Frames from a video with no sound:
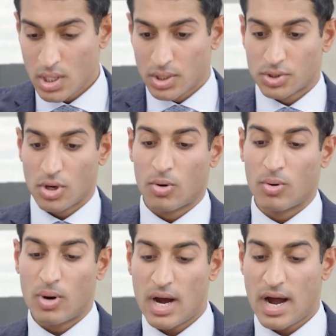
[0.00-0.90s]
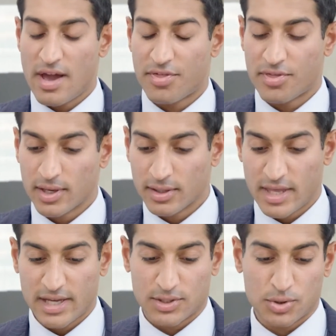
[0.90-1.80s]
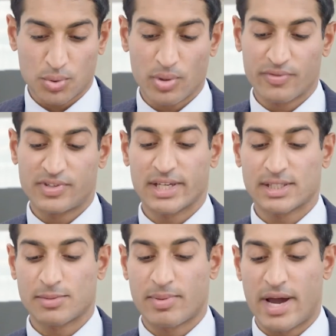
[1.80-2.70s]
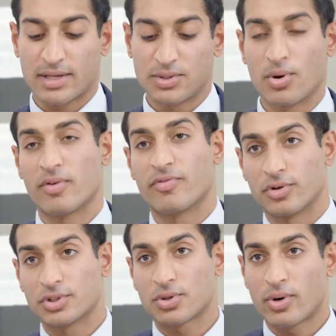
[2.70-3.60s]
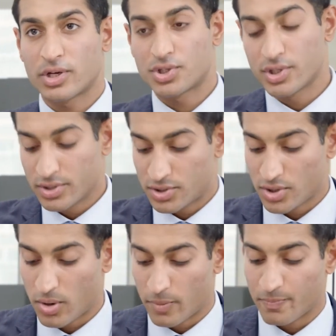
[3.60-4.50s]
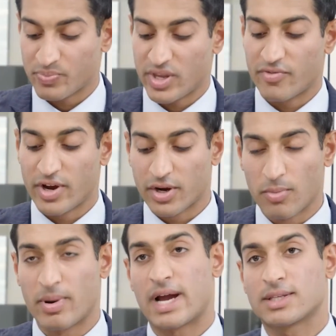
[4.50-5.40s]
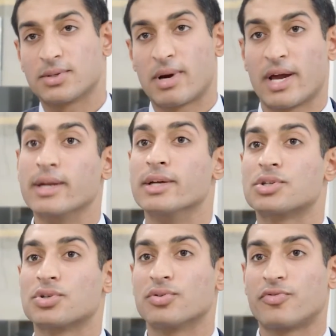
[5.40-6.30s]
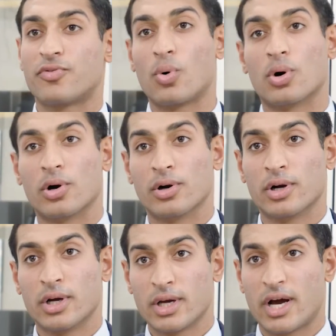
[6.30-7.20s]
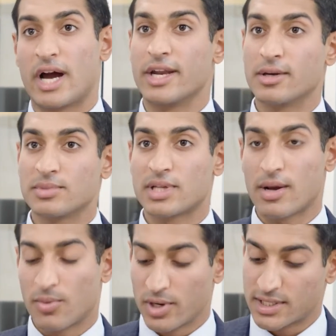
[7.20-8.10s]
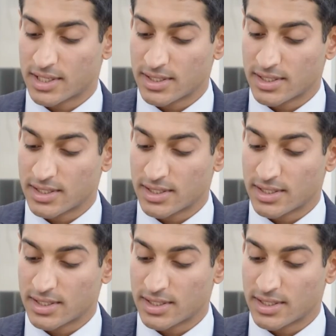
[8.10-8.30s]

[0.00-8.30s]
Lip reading: So I think that sort of takes us back to our first question. So if I go back to my initial 4 items that I wanted to